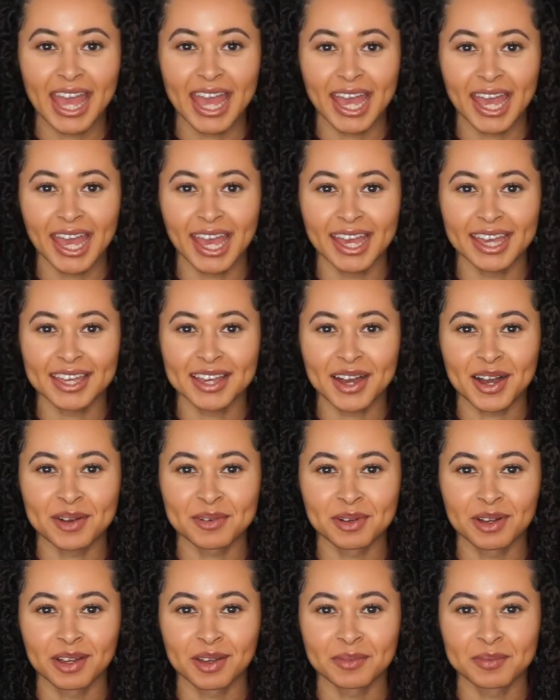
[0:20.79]
Hey y'all,
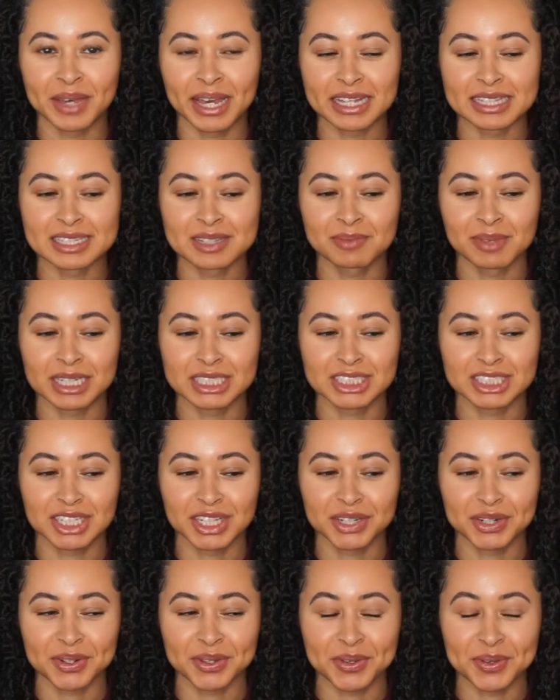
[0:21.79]
welcome back to my
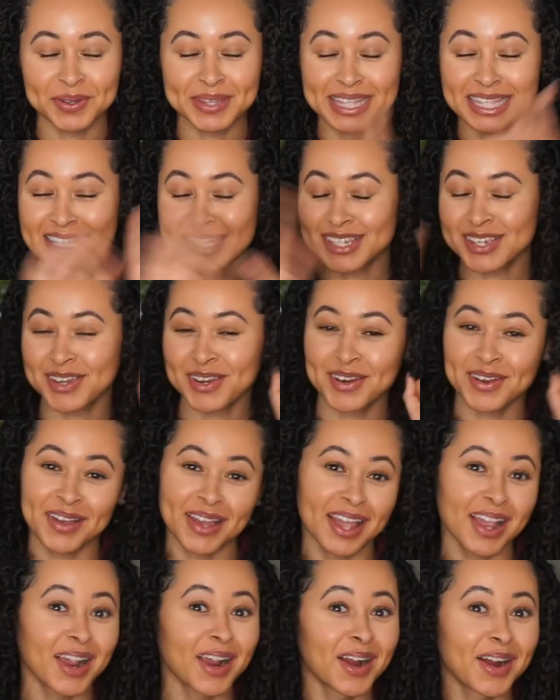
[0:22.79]
channel. It's your girl
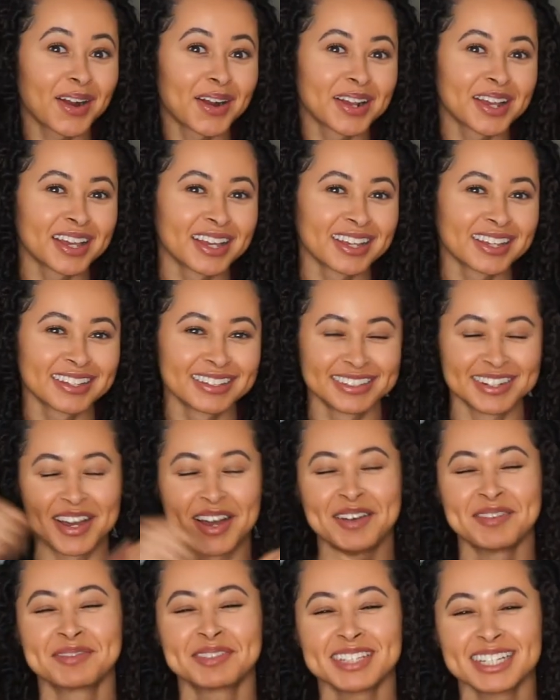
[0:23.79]
Erica.
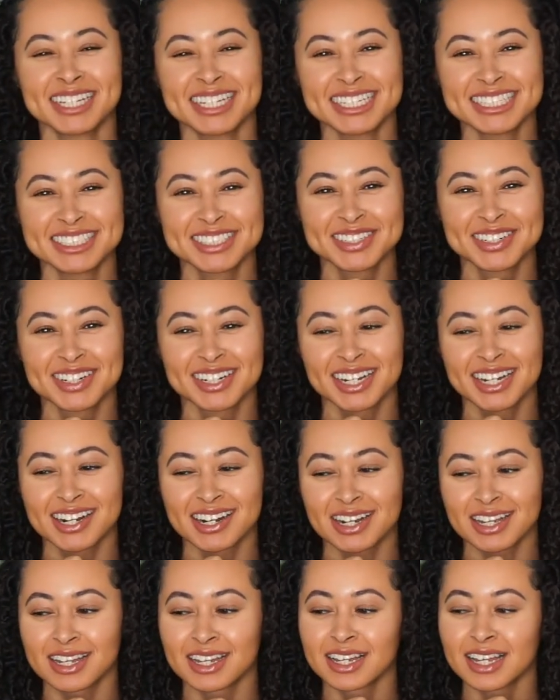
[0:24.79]
No, It's your girl
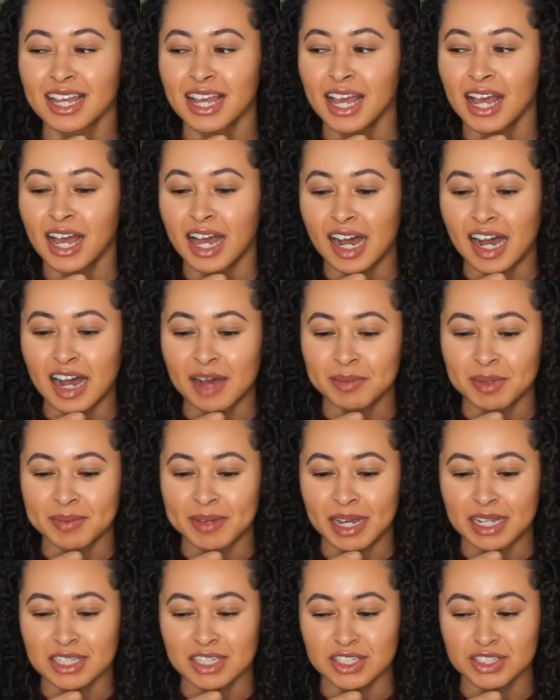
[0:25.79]
Erica. I'm
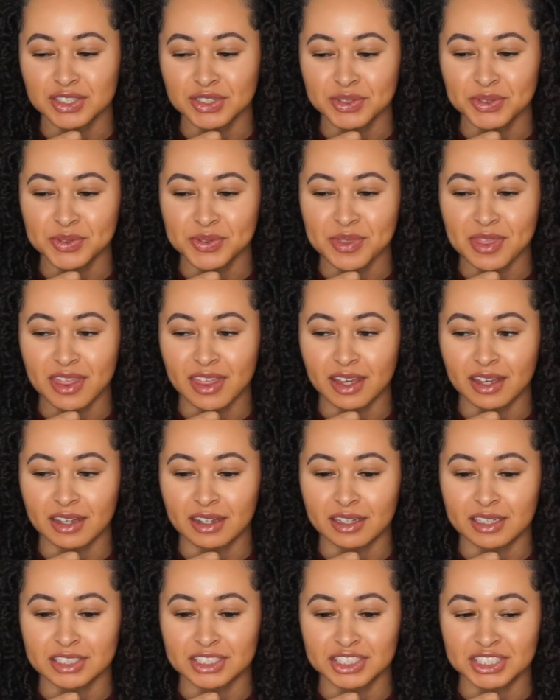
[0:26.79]
about to do
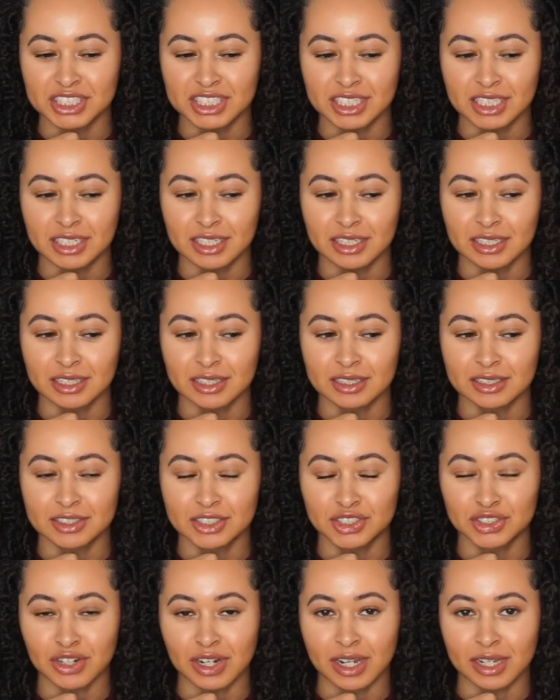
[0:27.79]
the Shein
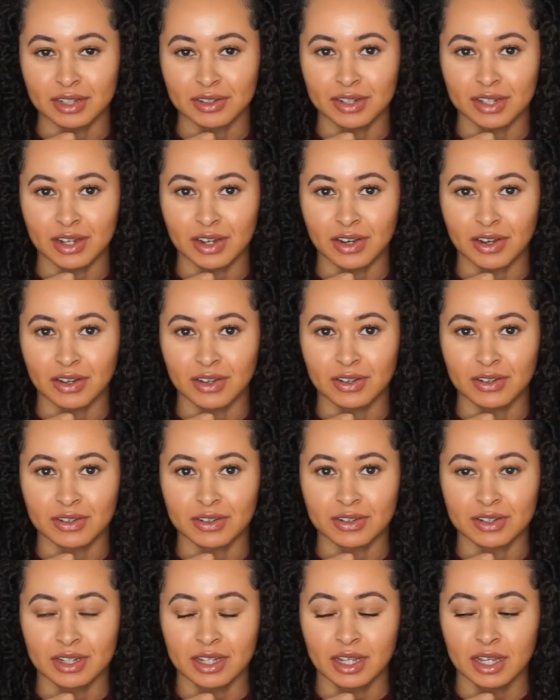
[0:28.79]
try on
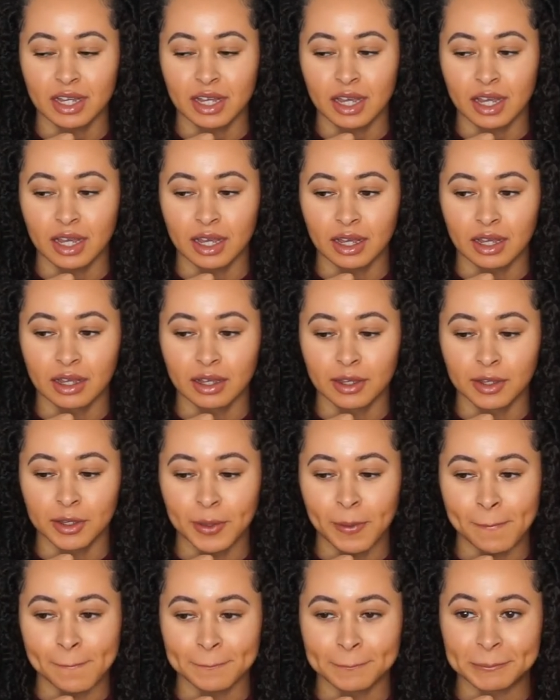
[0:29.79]
haul
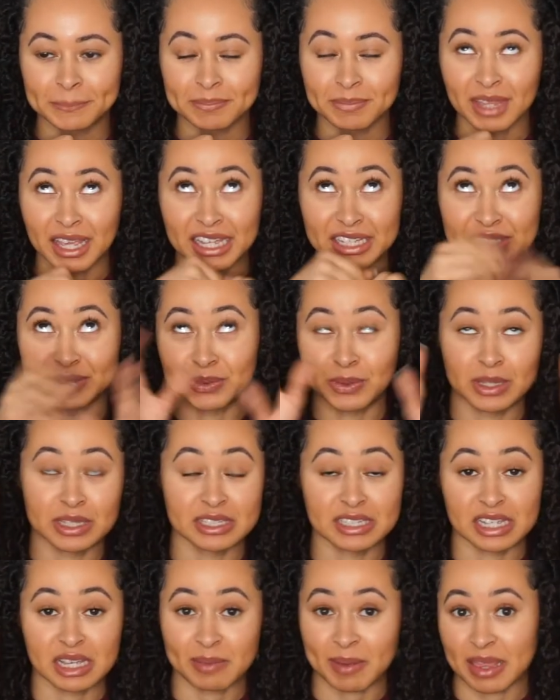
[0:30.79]
um, as you can
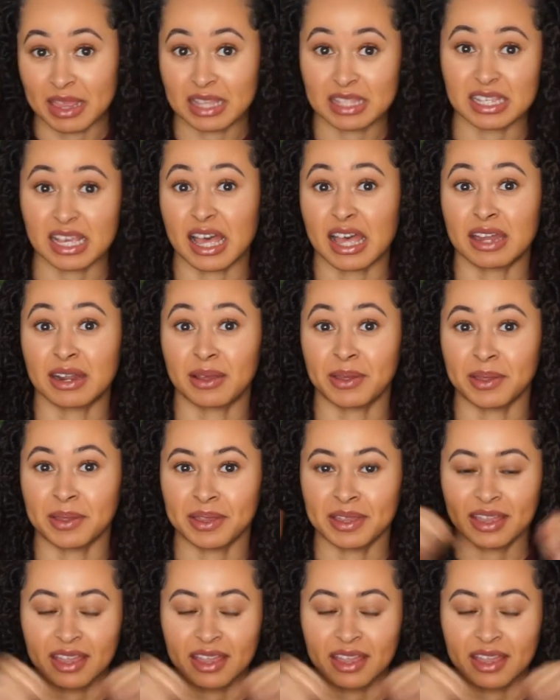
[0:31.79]
tell by the title.